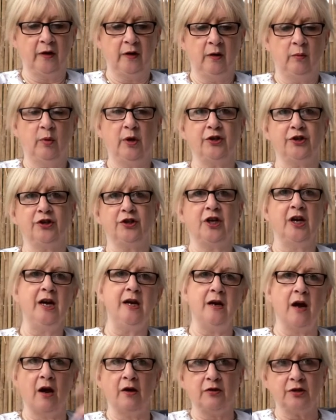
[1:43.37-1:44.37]
Once she
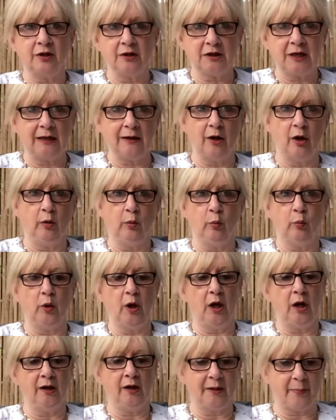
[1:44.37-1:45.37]
knows, she'll tell the whole
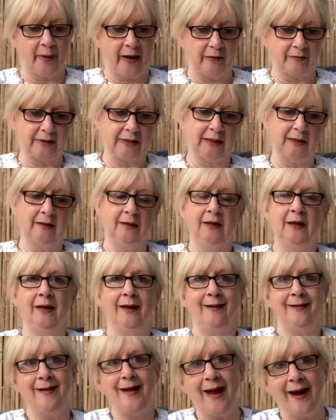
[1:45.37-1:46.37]
world about it,
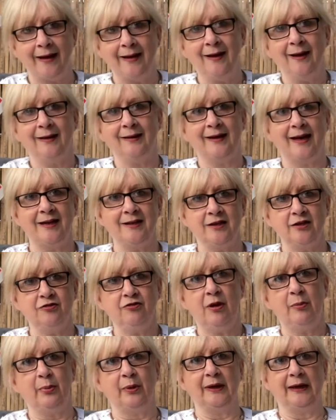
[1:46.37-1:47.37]
and then I'll get into
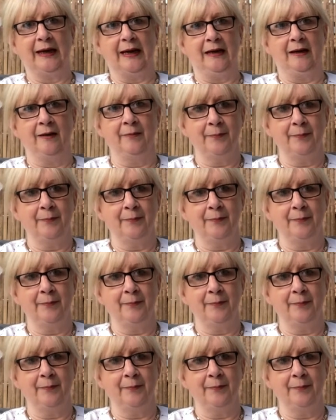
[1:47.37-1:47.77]
trouble again.